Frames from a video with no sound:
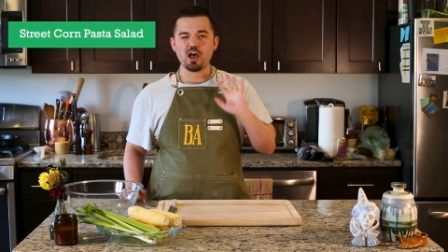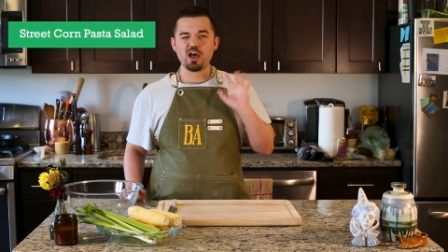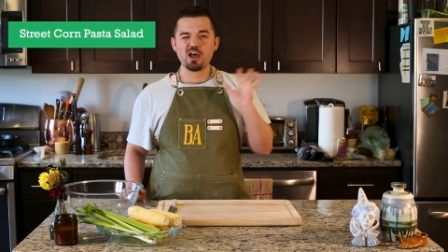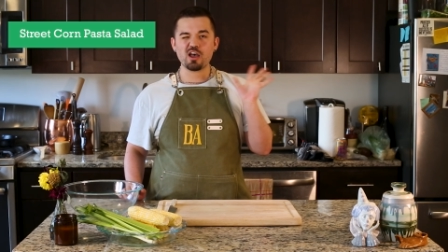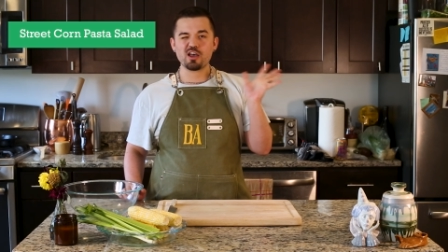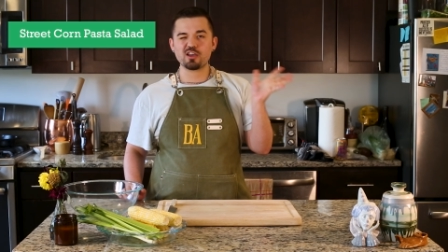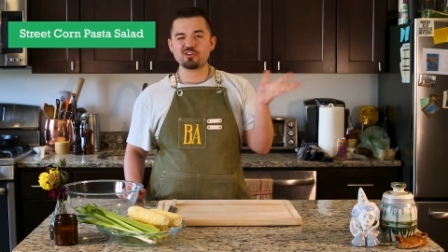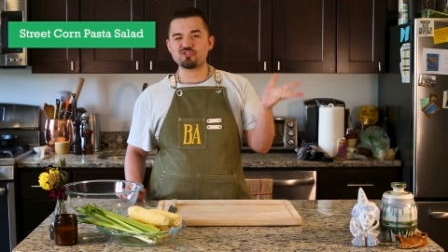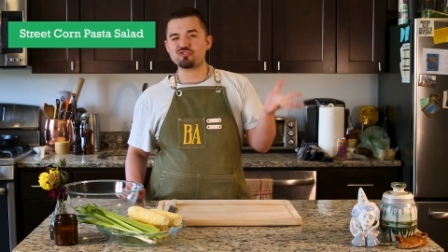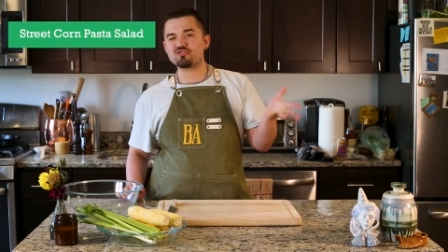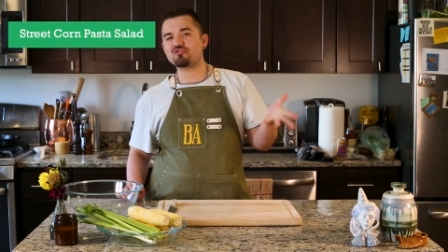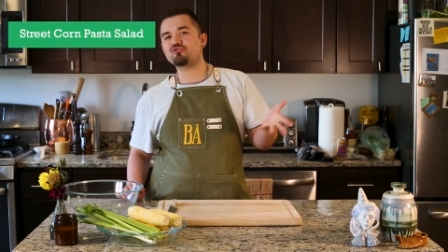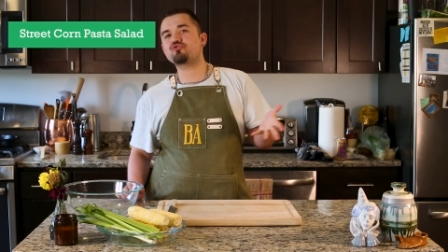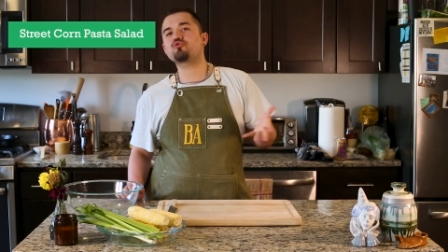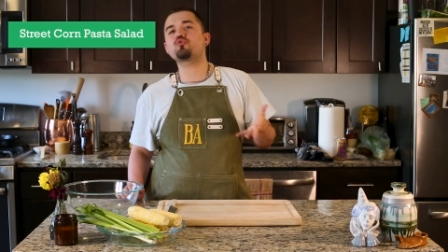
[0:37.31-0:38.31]
a
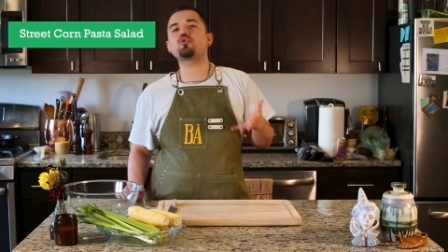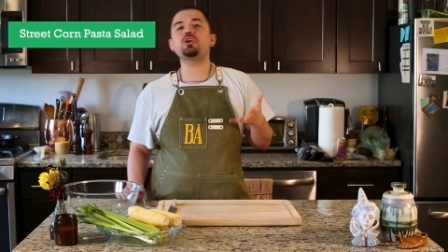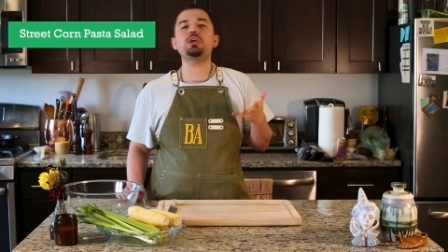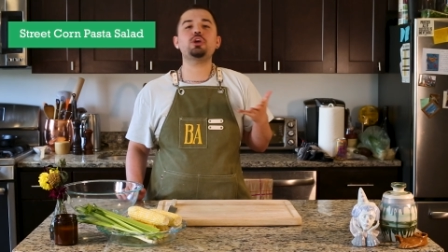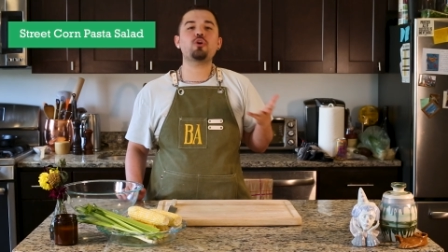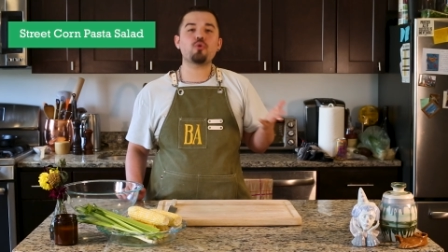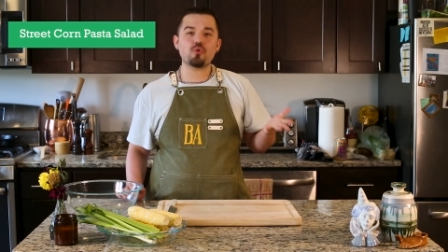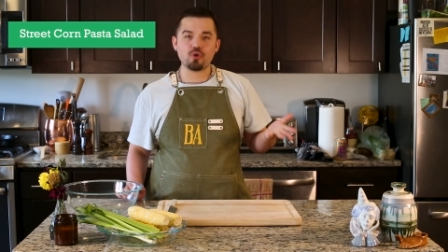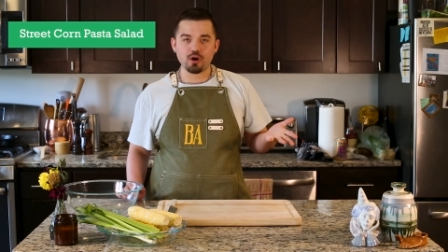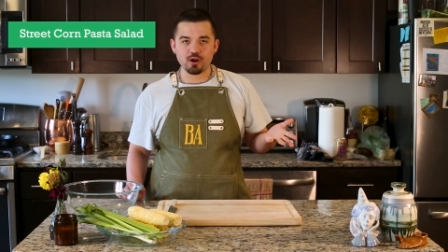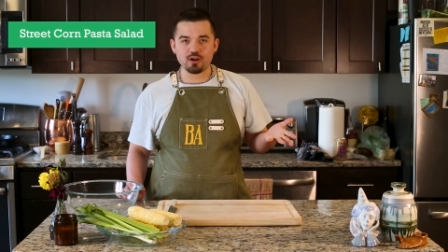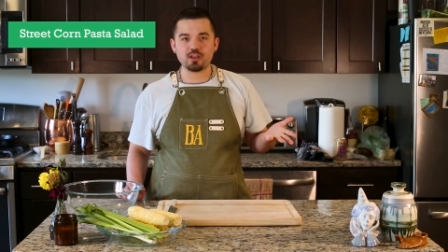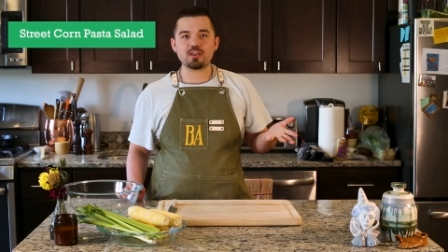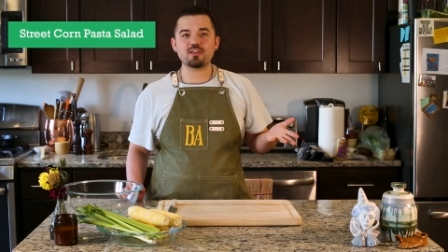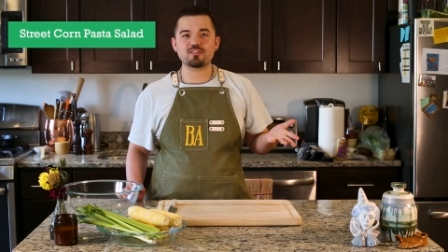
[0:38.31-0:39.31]
street
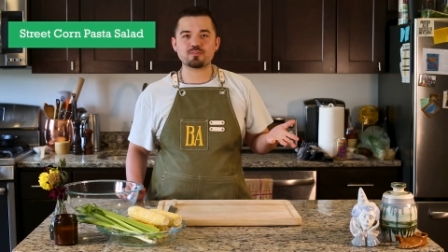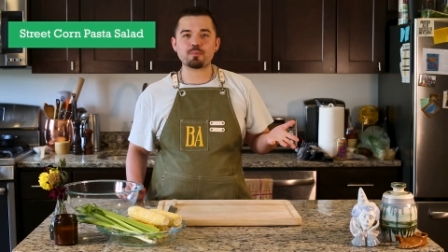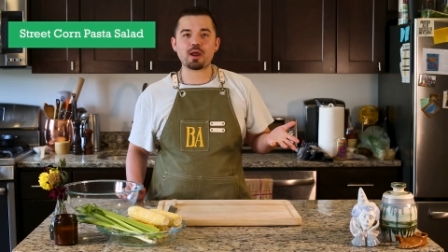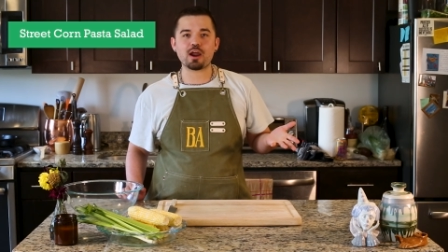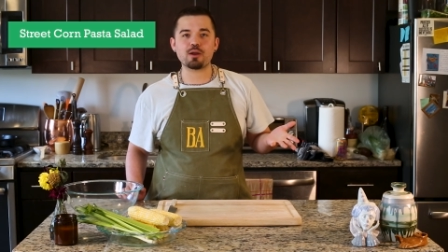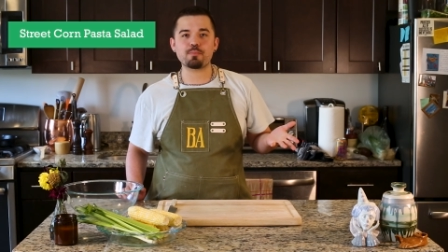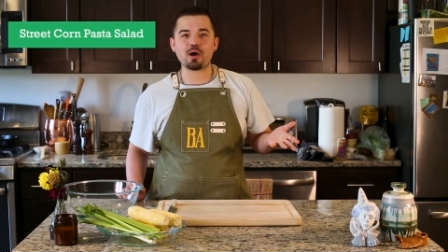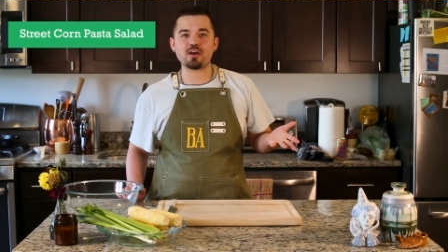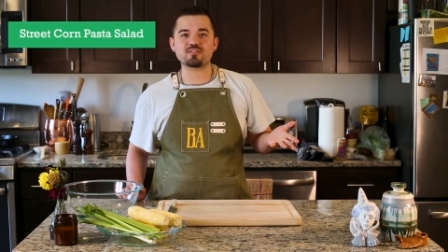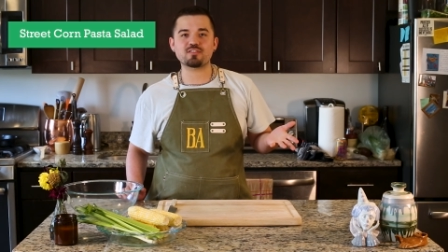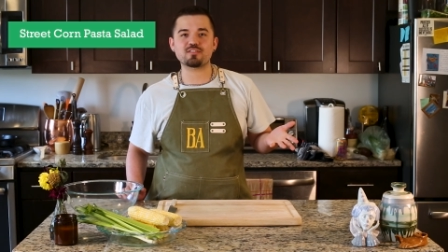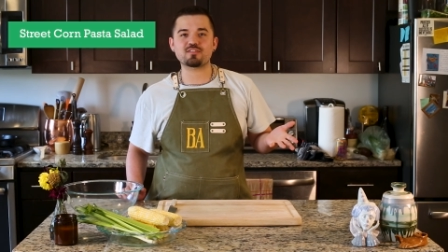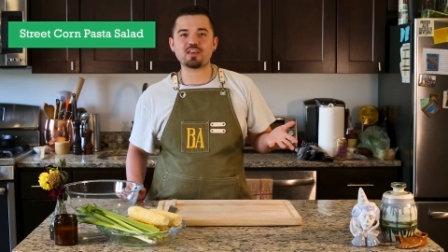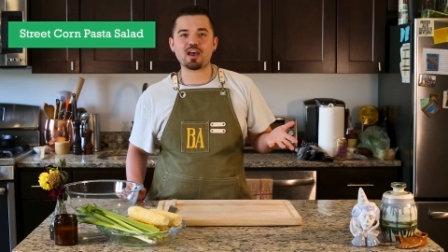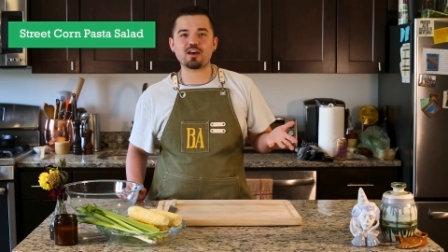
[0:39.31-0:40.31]
corn inspired
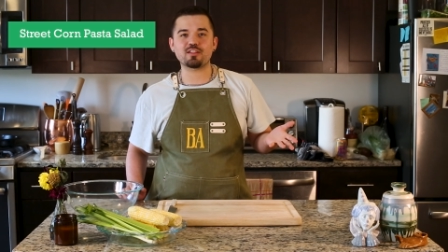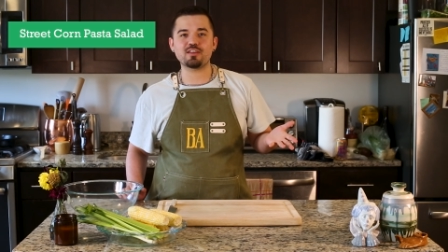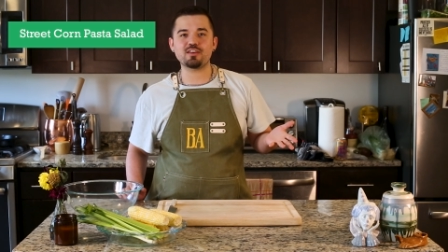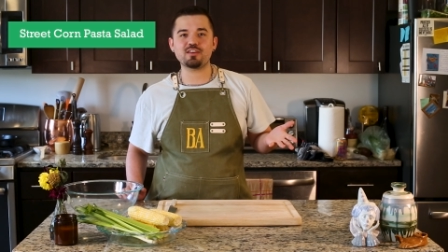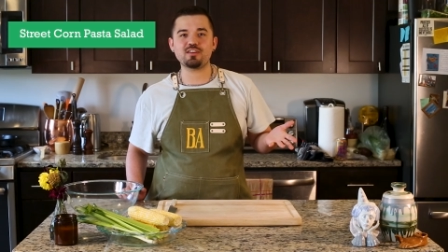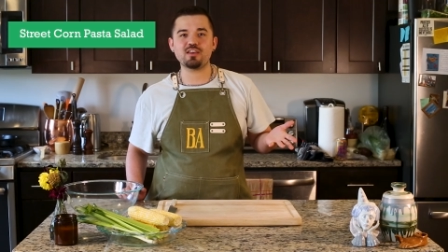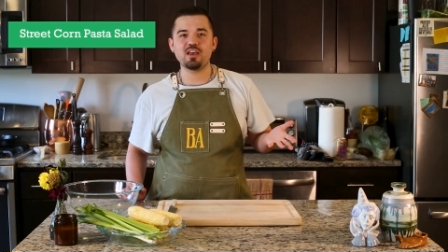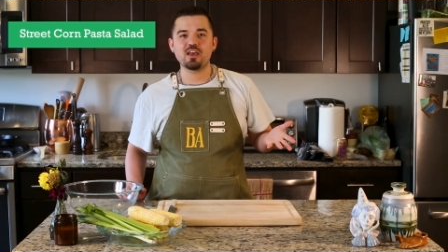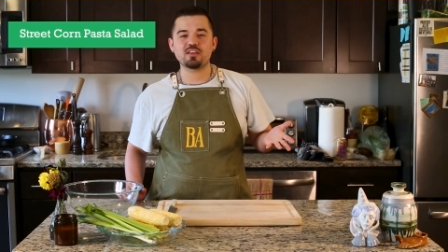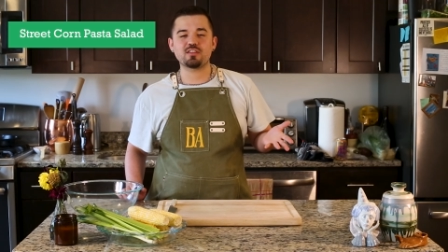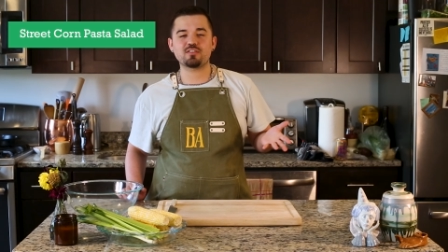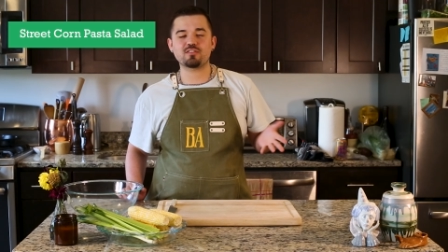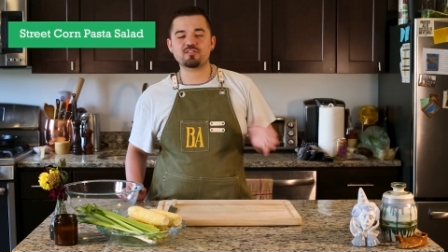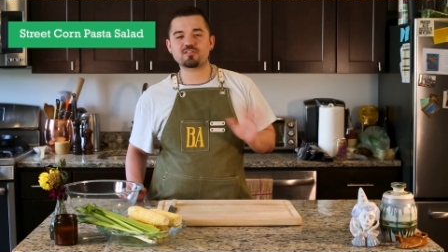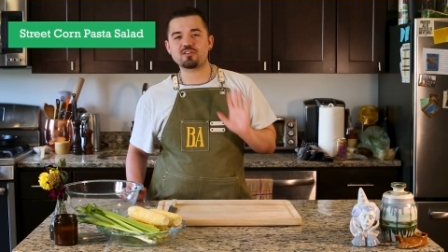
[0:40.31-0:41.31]
pasta salad.
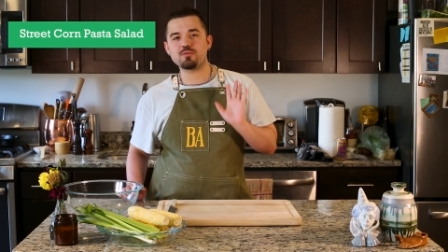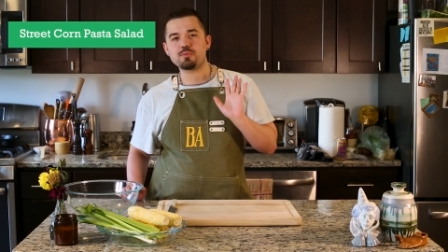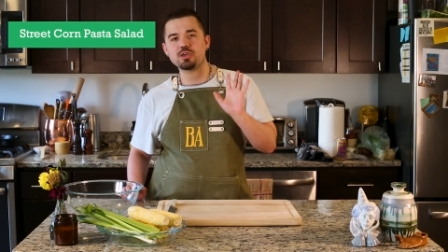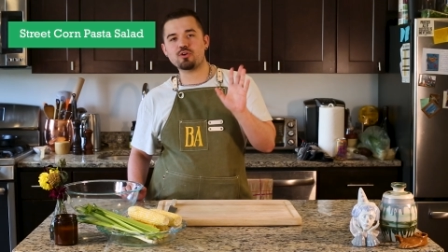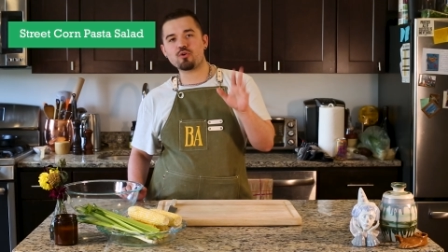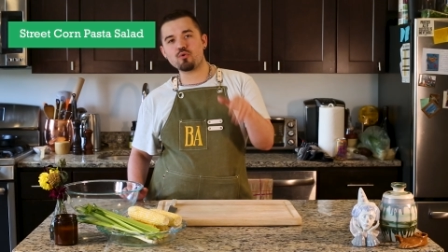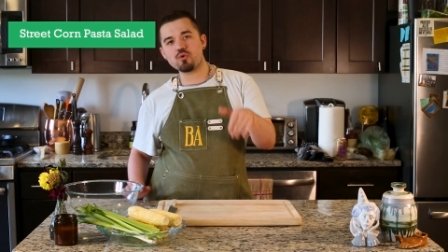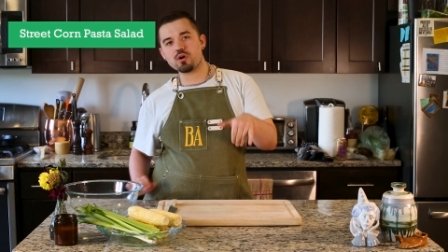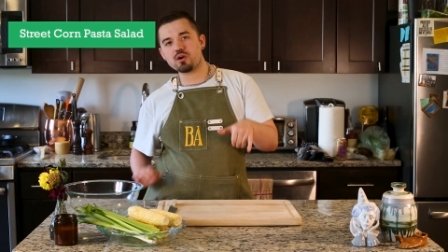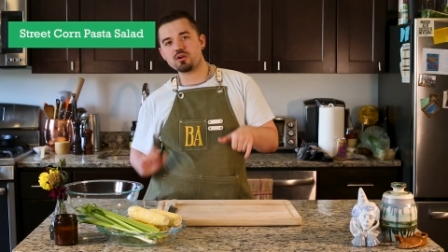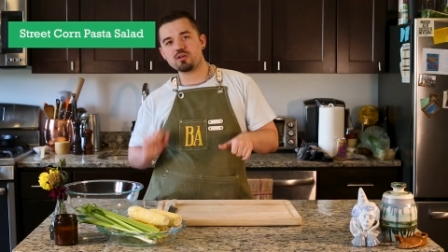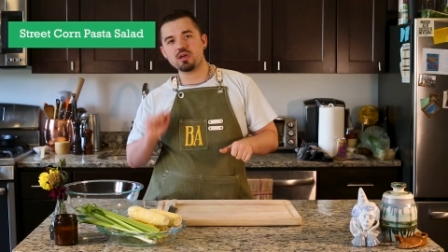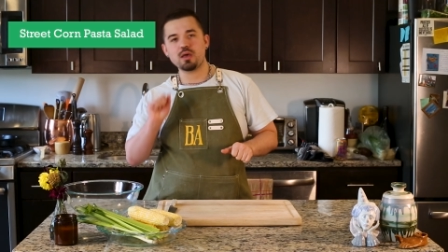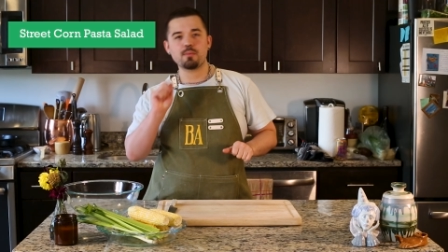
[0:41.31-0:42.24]
There's going to be corn,